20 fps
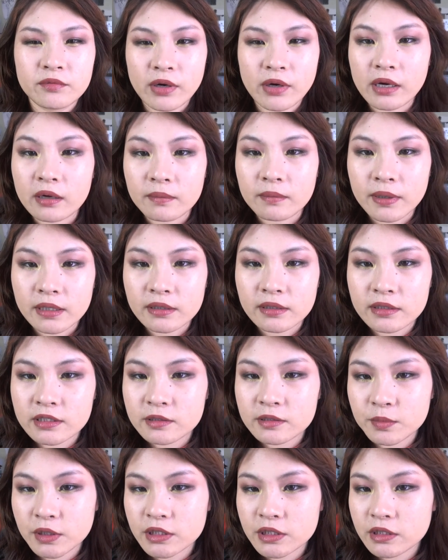recommend
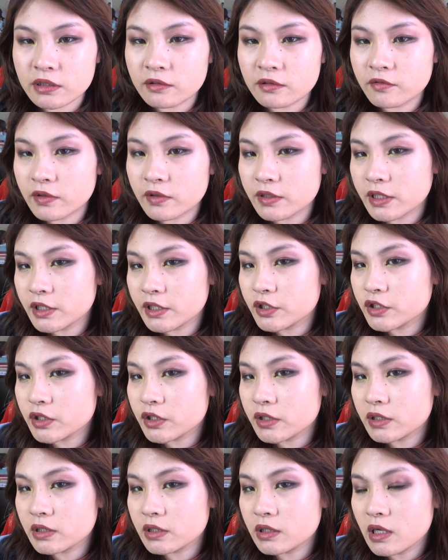this particular
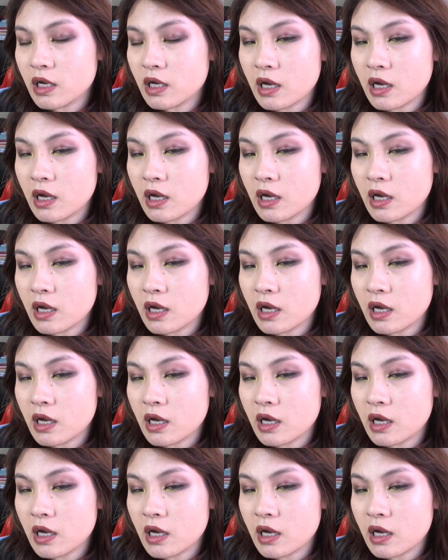foundation.